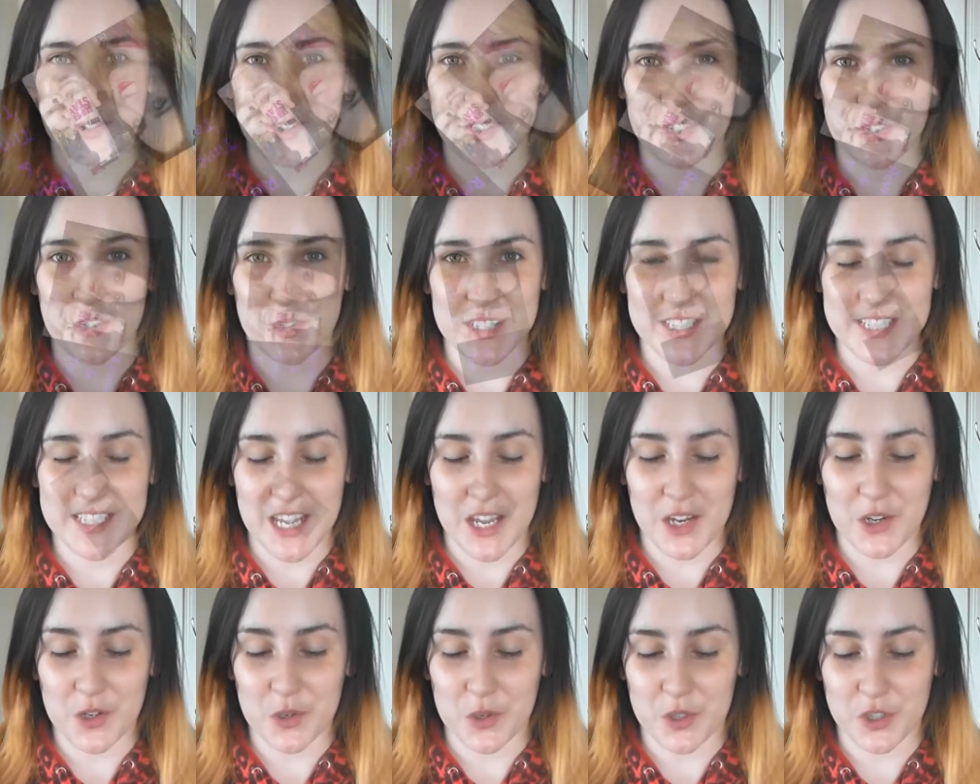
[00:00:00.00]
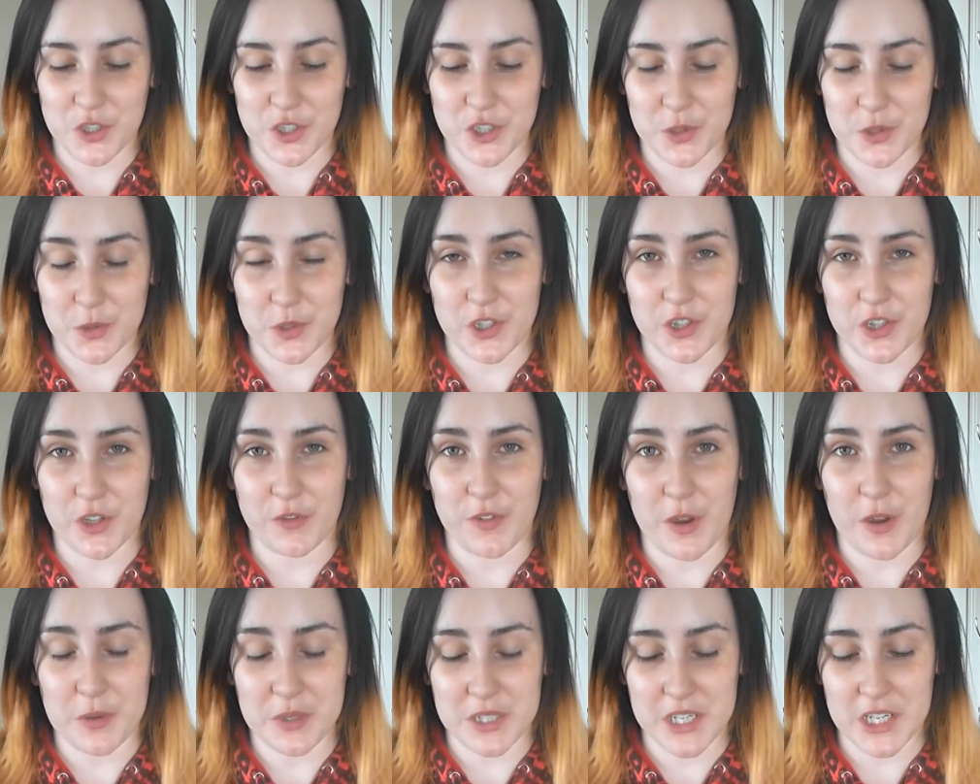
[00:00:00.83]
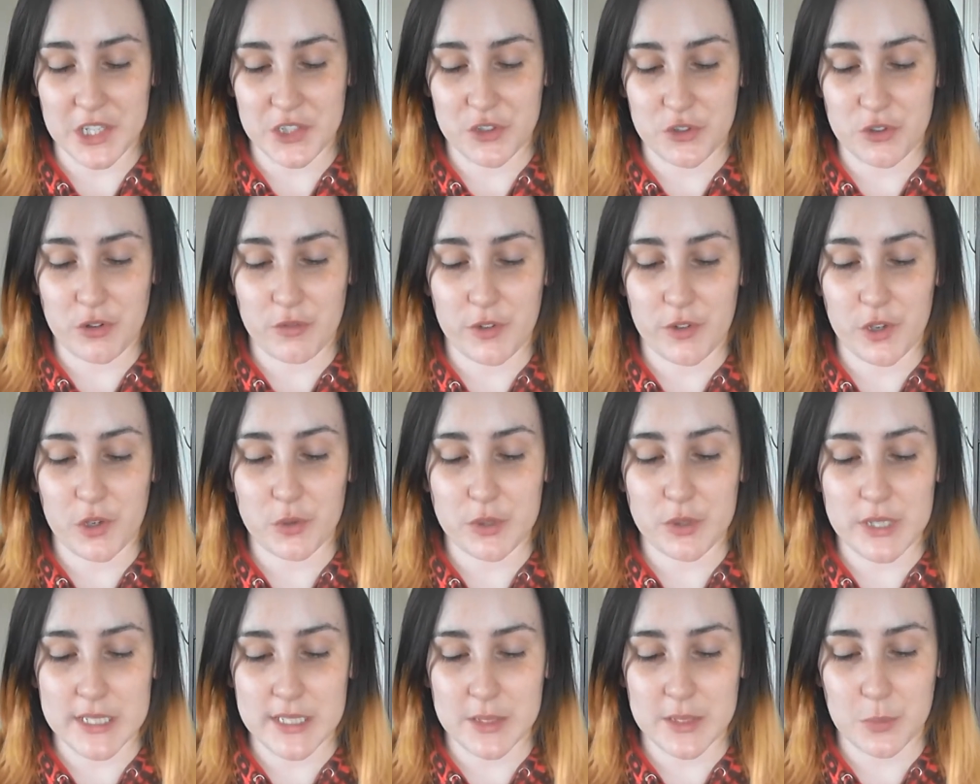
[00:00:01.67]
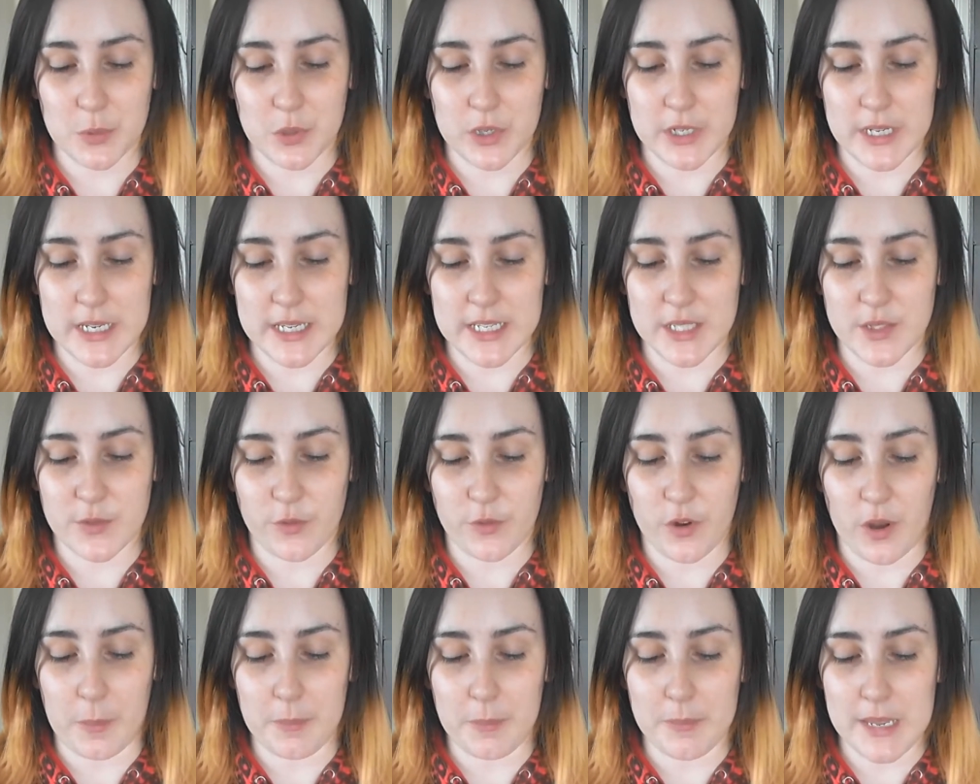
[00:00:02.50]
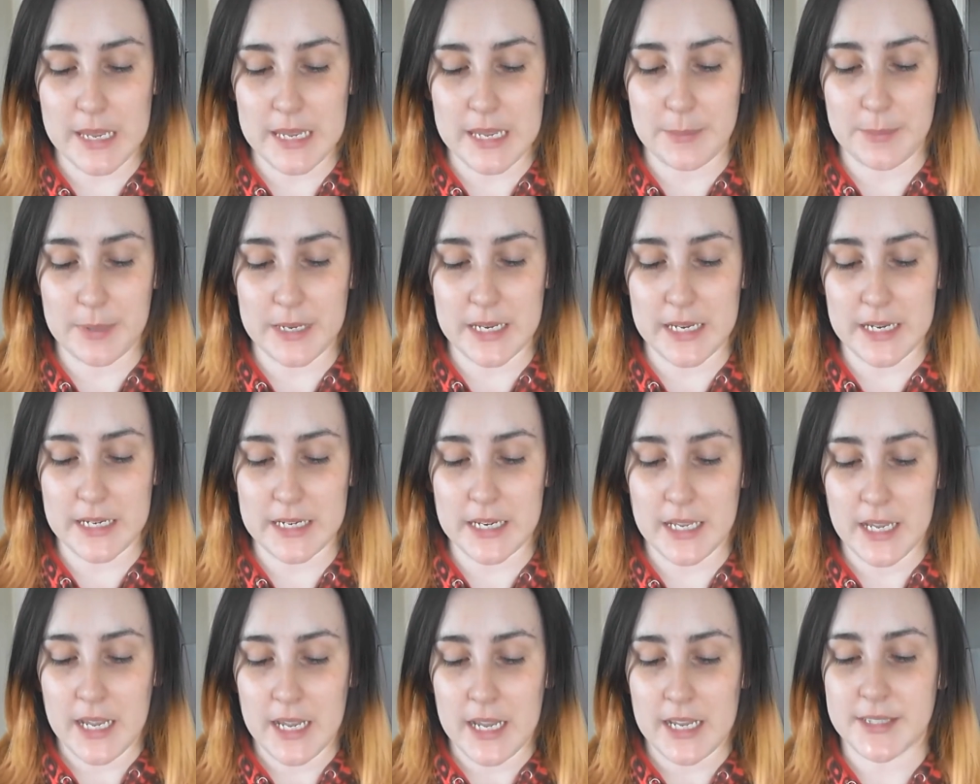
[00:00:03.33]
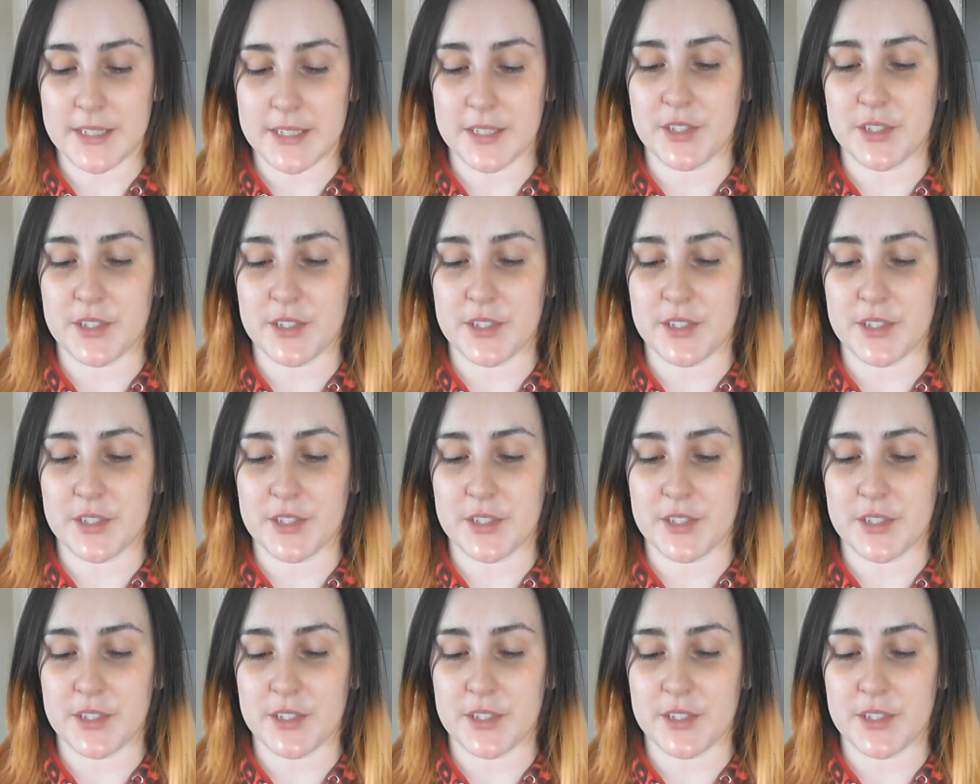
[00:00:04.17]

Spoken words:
everyone, so today I'm going to do another foundation review. This one is from Maybelline. It's a